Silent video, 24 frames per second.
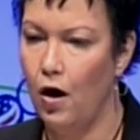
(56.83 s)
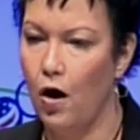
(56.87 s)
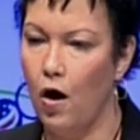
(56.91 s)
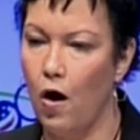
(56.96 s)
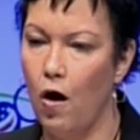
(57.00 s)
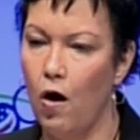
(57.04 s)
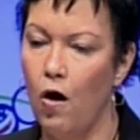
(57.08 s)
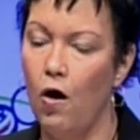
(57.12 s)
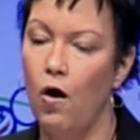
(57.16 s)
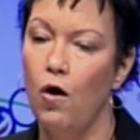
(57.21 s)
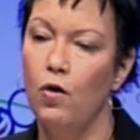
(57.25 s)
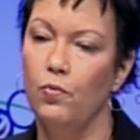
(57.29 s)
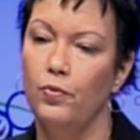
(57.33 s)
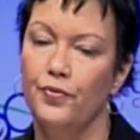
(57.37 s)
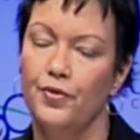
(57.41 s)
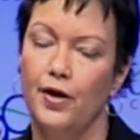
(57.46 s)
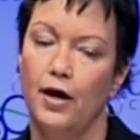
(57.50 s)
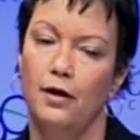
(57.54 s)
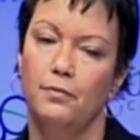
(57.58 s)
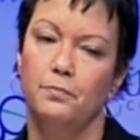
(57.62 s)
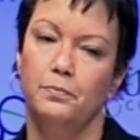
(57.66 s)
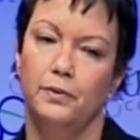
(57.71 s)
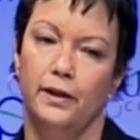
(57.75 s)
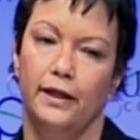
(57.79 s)
all
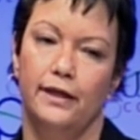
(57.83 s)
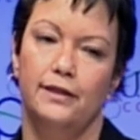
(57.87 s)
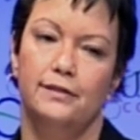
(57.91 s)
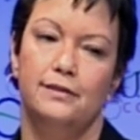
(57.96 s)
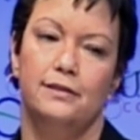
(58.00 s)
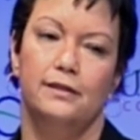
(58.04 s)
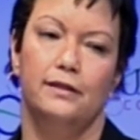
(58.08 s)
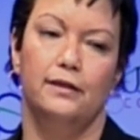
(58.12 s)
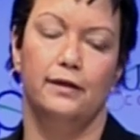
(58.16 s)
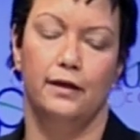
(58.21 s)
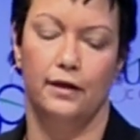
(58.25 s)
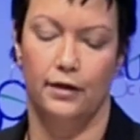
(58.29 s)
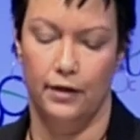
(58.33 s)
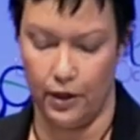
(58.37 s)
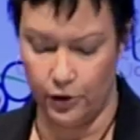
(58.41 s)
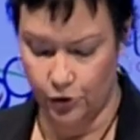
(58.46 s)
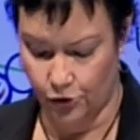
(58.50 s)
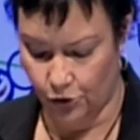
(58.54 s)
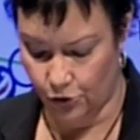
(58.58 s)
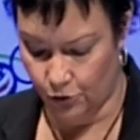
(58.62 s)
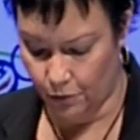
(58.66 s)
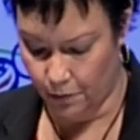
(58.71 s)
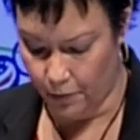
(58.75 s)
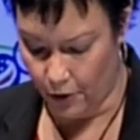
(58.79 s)
without placing an
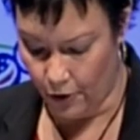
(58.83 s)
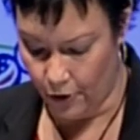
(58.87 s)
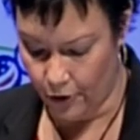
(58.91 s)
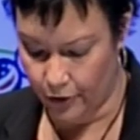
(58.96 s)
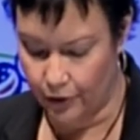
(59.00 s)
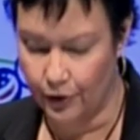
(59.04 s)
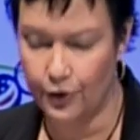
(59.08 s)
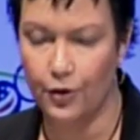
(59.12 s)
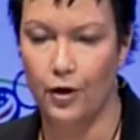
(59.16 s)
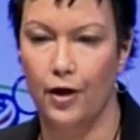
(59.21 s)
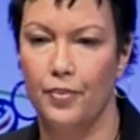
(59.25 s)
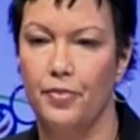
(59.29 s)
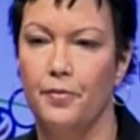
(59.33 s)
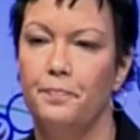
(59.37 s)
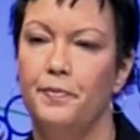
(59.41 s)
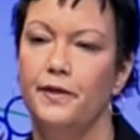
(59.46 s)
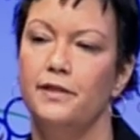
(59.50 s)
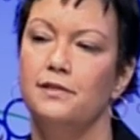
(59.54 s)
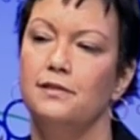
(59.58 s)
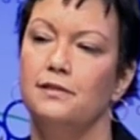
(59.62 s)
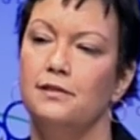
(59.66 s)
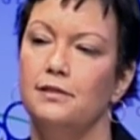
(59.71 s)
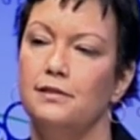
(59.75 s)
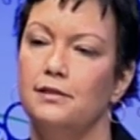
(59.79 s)
undue burden on the
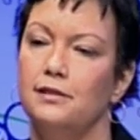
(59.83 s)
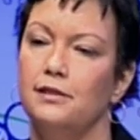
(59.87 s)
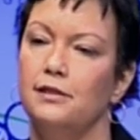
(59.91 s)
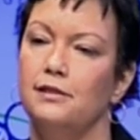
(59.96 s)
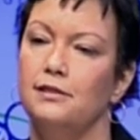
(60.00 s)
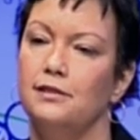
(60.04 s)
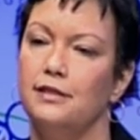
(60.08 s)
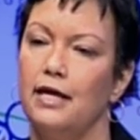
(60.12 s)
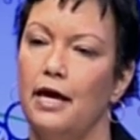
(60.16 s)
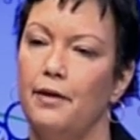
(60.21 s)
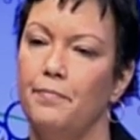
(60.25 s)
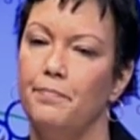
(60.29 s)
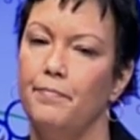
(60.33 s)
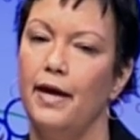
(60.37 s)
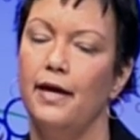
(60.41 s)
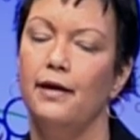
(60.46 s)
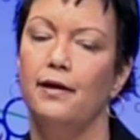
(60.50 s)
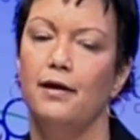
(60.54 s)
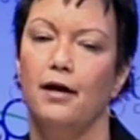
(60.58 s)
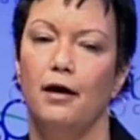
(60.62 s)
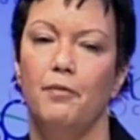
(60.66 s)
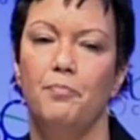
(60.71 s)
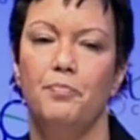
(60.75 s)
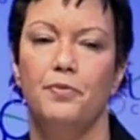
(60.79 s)
businesses that
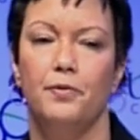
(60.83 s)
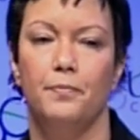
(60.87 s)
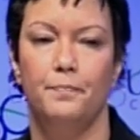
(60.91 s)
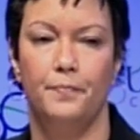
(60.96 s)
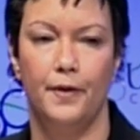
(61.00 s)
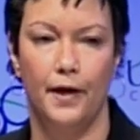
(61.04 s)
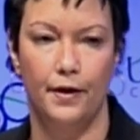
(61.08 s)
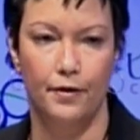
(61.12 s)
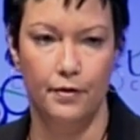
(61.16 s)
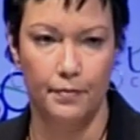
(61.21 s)
make up the better